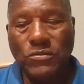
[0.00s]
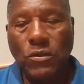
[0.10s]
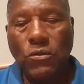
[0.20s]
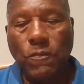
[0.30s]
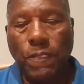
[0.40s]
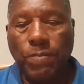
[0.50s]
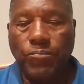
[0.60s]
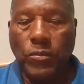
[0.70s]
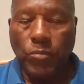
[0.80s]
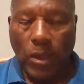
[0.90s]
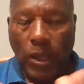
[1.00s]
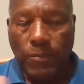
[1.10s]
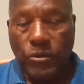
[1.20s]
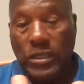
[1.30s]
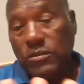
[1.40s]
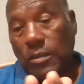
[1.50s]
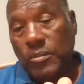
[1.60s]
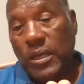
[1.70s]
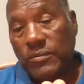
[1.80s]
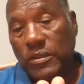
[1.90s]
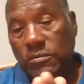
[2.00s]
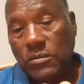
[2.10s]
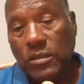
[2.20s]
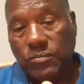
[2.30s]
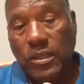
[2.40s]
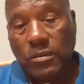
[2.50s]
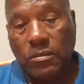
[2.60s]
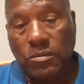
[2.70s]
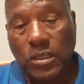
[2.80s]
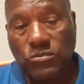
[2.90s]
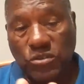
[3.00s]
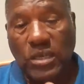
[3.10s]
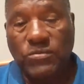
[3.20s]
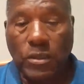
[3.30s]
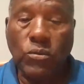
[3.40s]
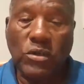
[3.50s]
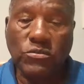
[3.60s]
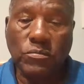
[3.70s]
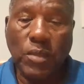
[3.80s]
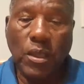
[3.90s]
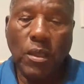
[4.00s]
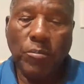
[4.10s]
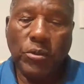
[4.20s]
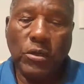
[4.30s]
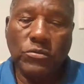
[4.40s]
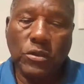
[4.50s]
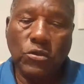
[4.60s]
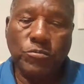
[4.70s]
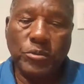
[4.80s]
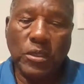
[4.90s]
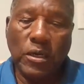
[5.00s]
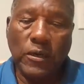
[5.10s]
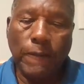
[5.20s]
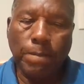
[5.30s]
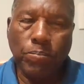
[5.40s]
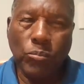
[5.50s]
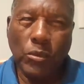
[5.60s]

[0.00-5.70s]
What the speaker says: So I'm glad that she asked that question, because it goes beyond